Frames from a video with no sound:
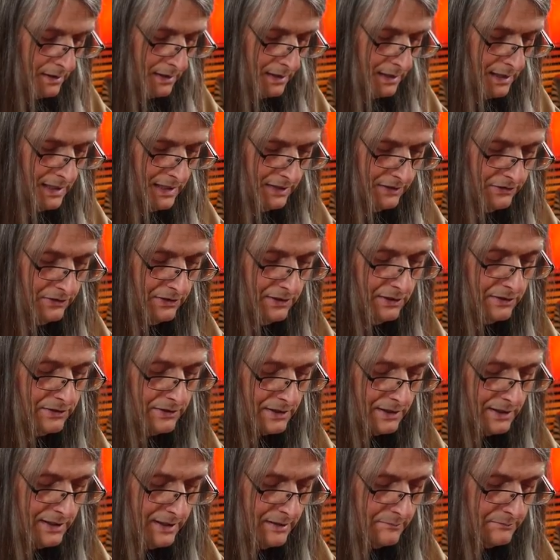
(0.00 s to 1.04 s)
I think
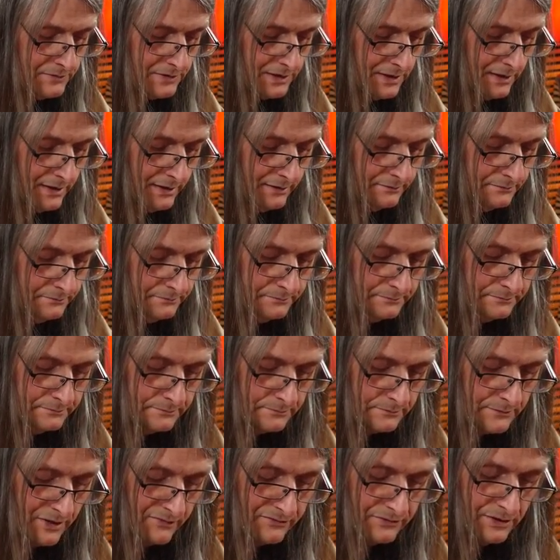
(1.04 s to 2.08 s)
that I am done.
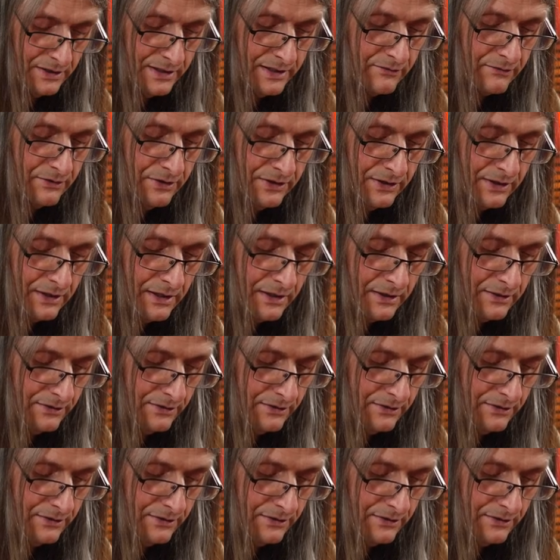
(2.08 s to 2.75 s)
I've done everything I